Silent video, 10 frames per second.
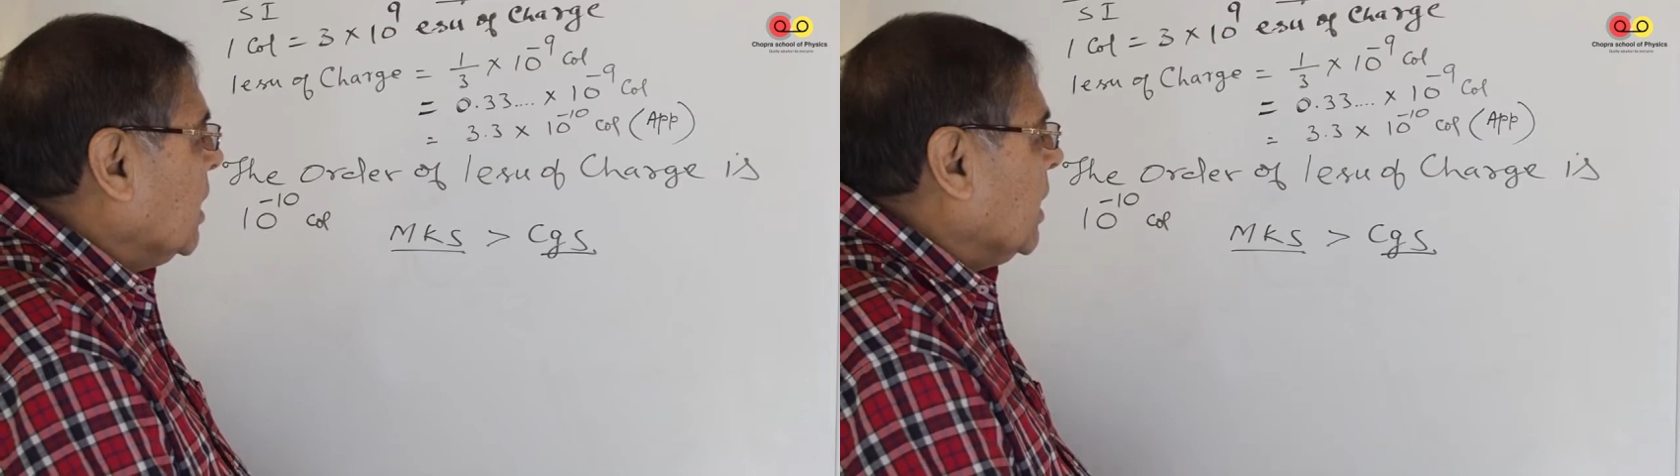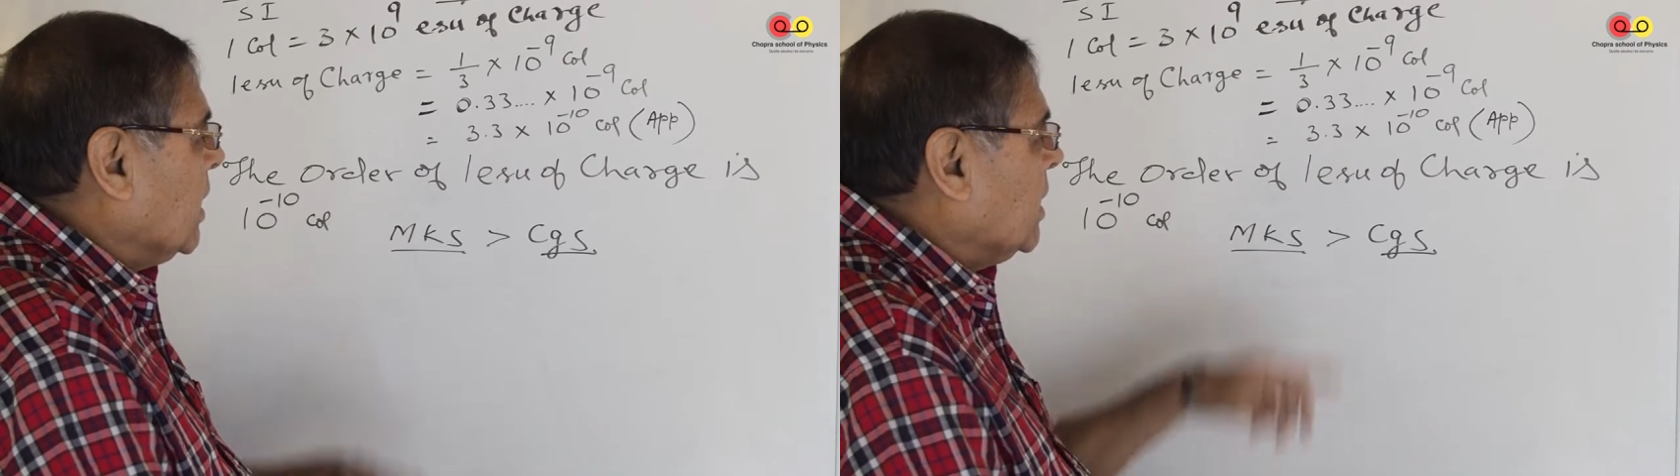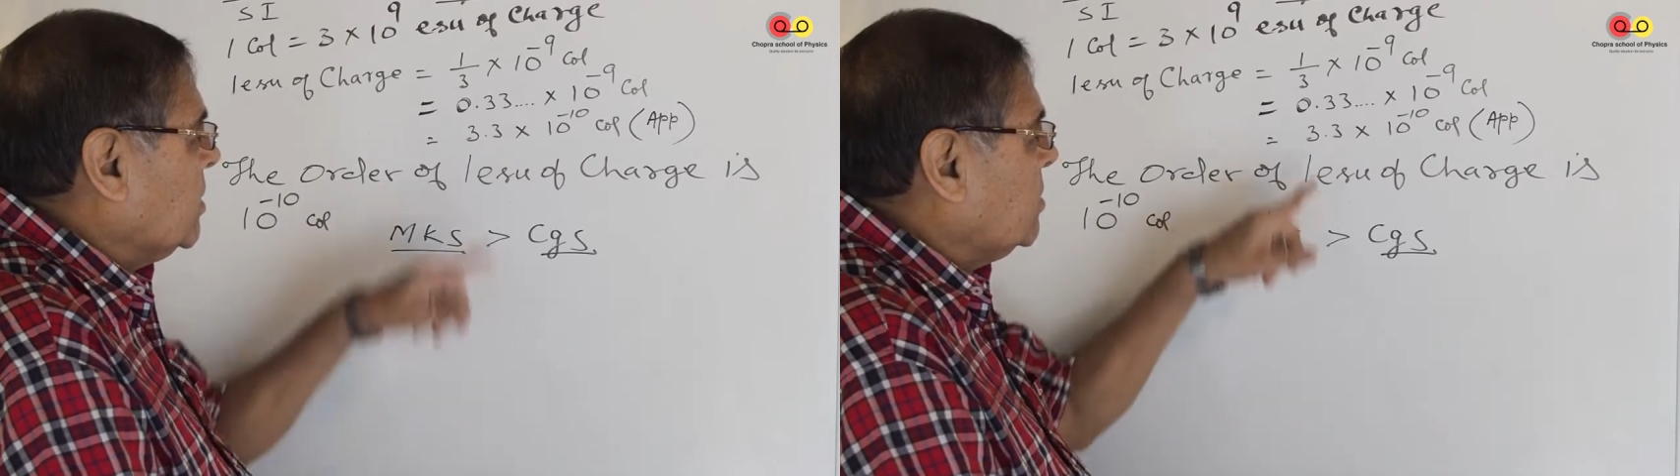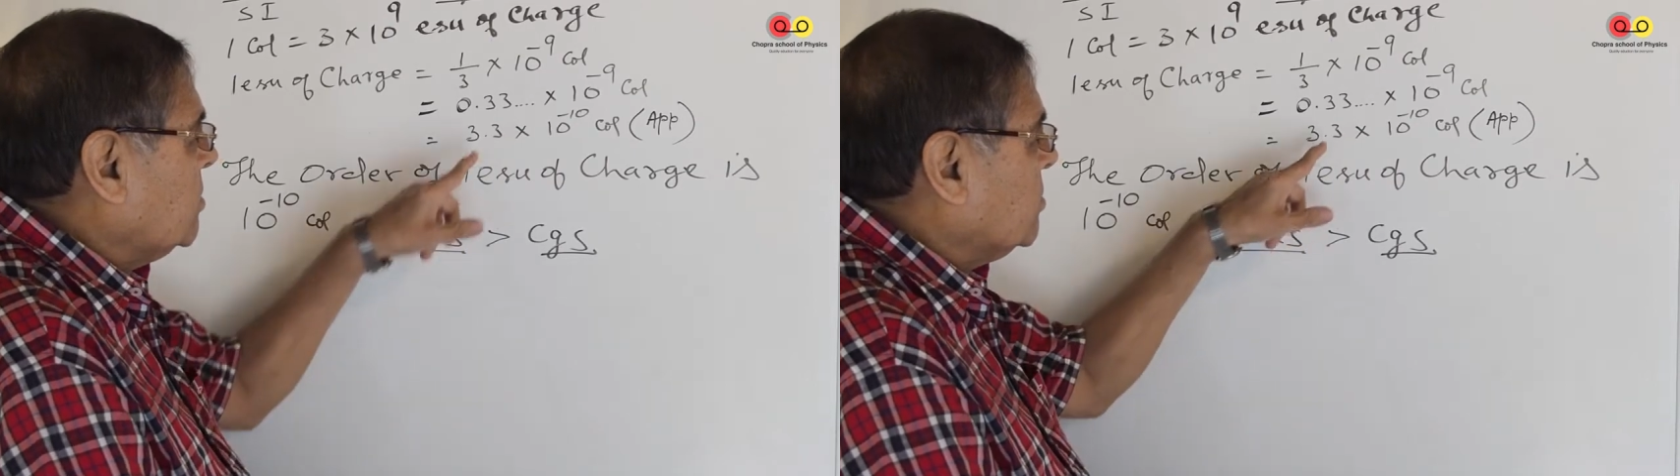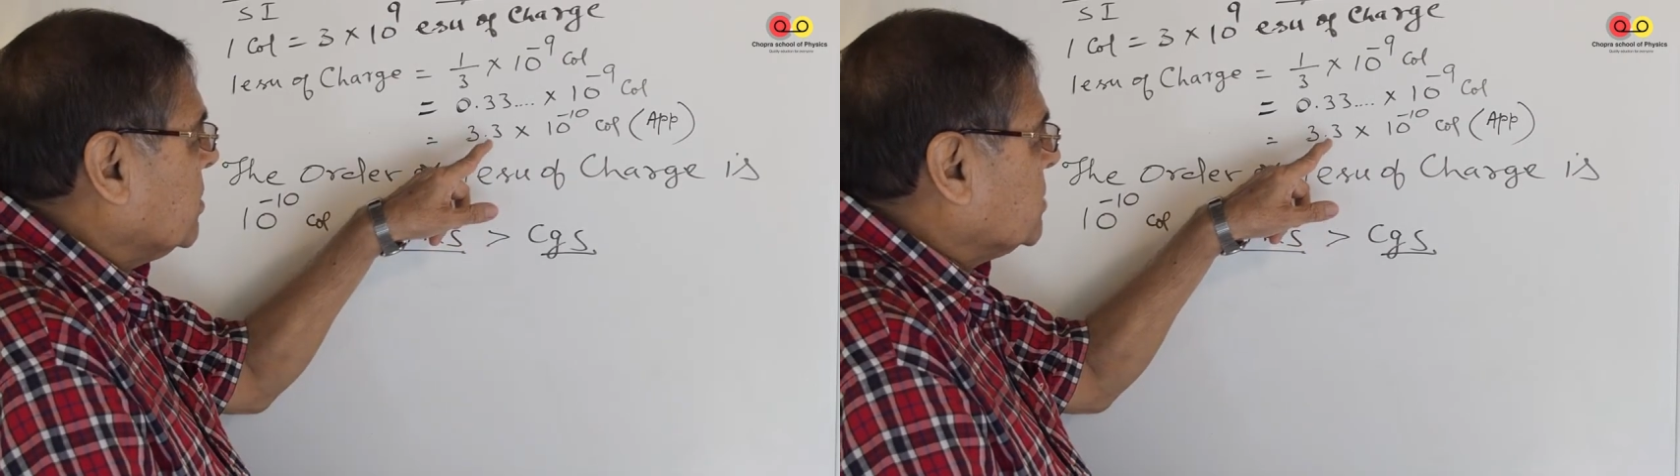
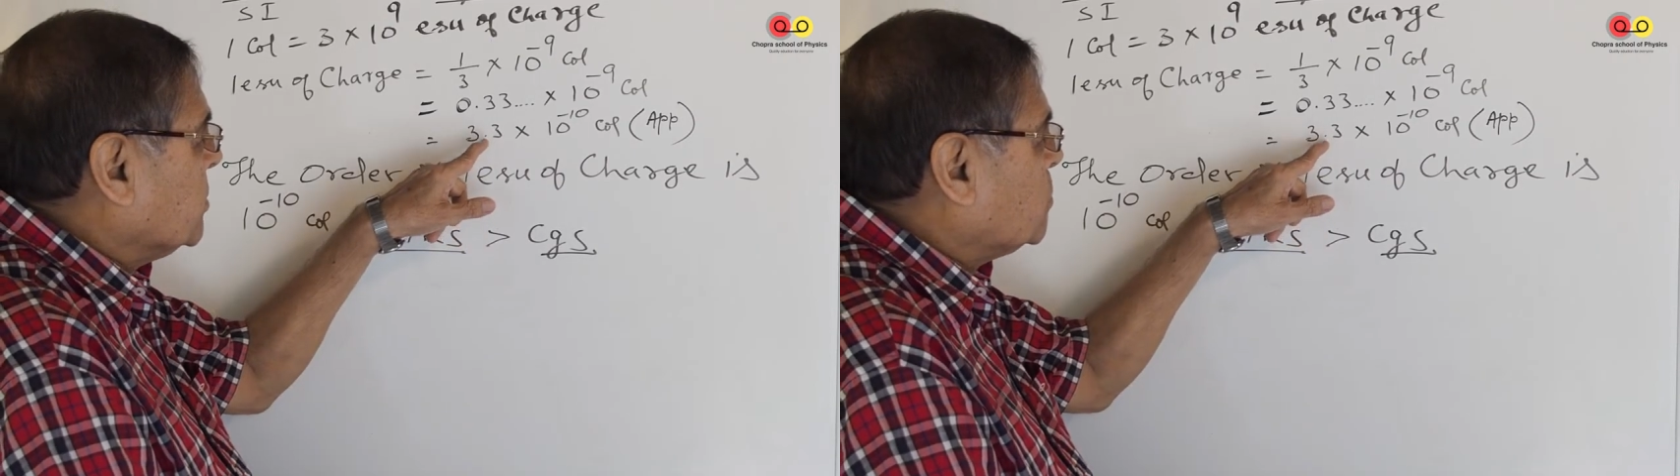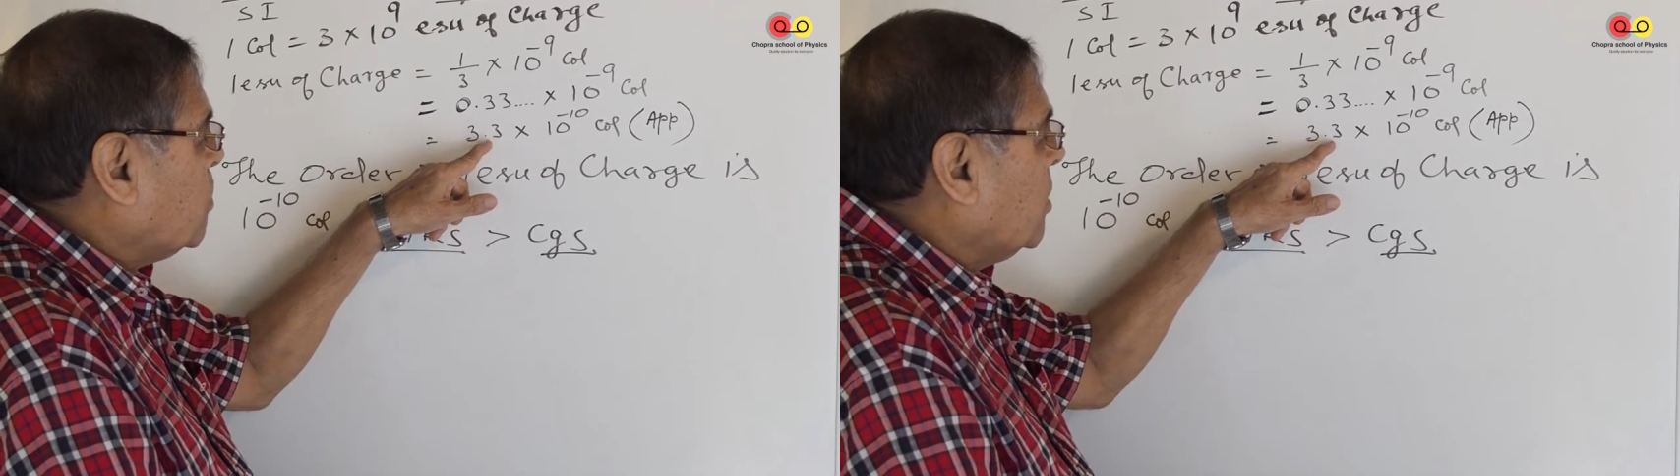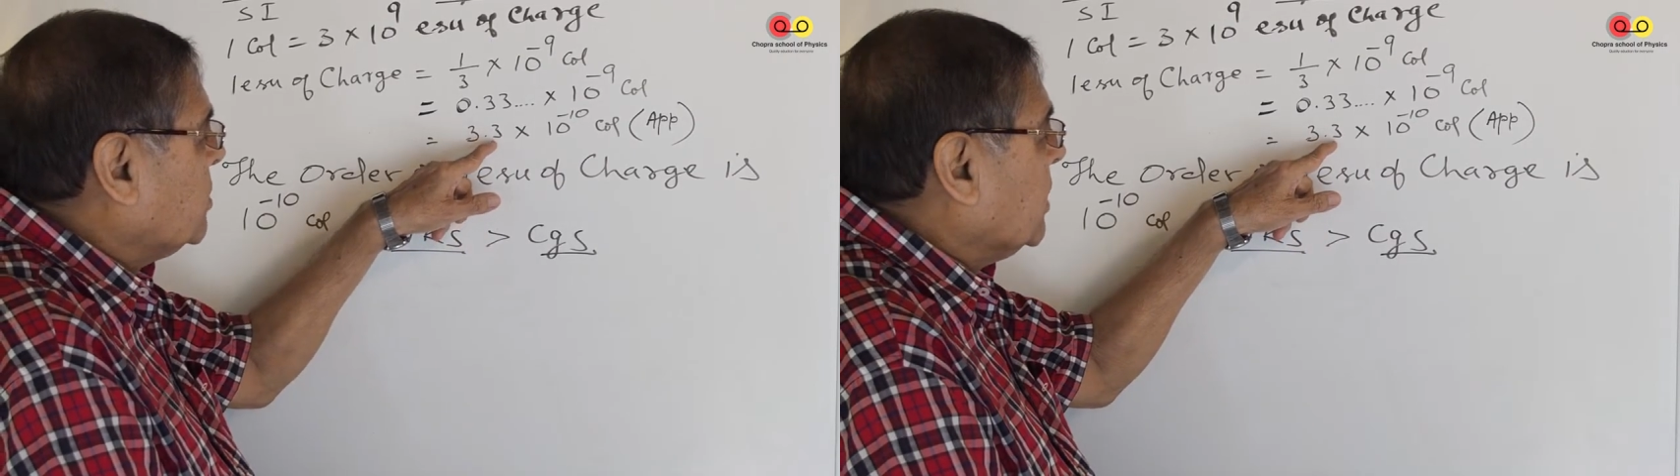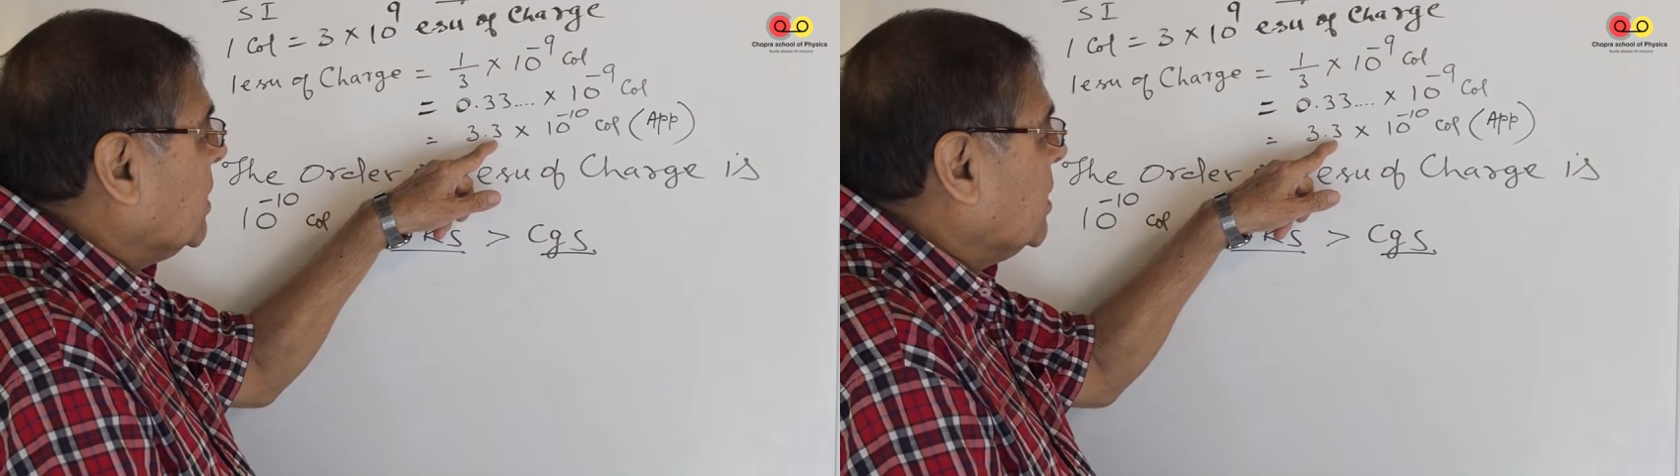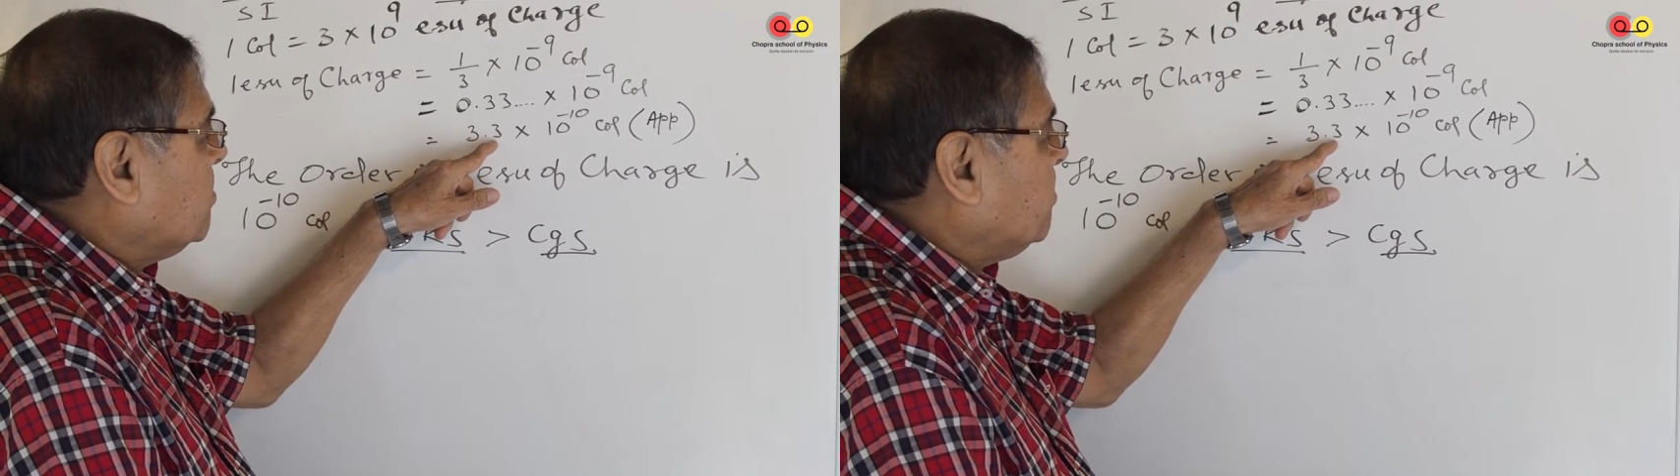and this is called
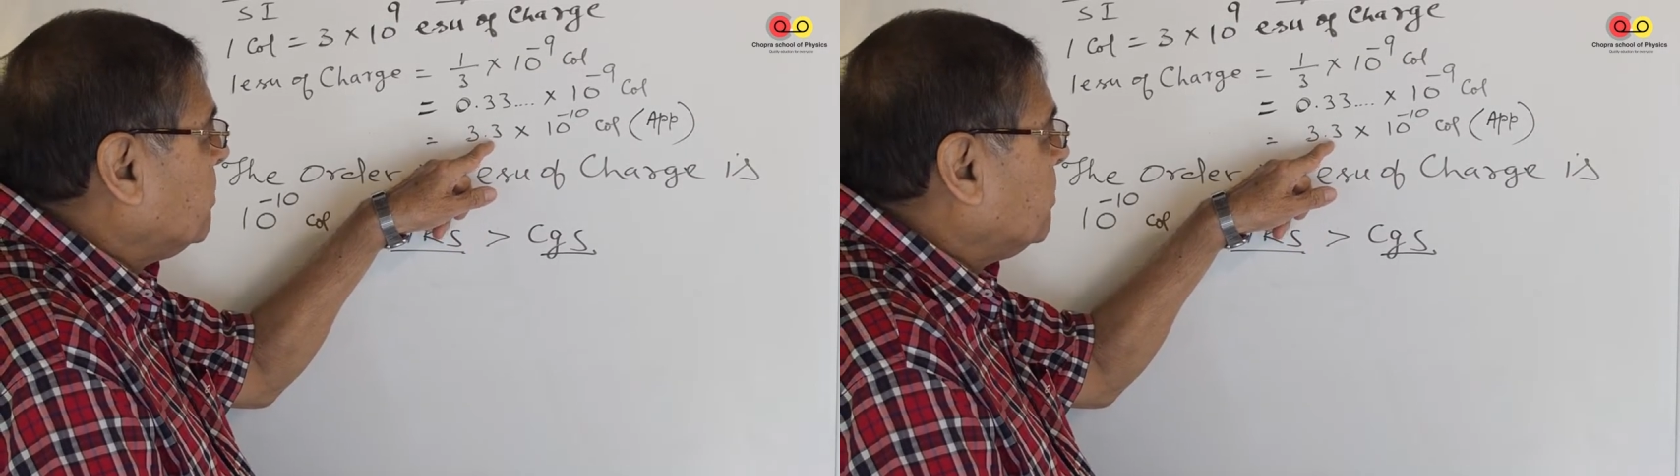the